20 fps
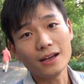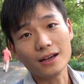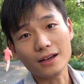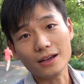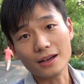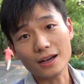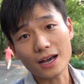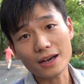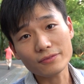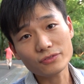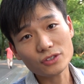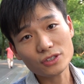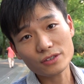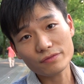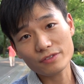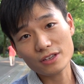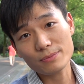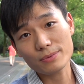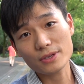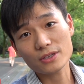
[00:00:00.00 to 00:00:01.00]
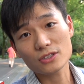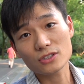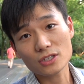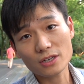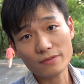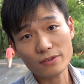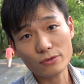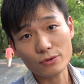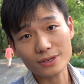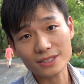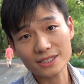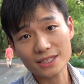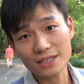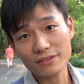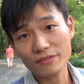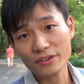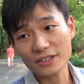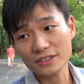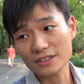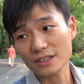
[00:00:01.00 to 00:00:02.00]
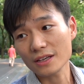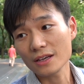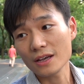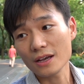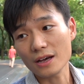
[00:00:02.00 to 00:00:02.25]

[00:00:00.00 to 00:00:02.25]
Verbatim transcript: Uh, after the VPN server receive it,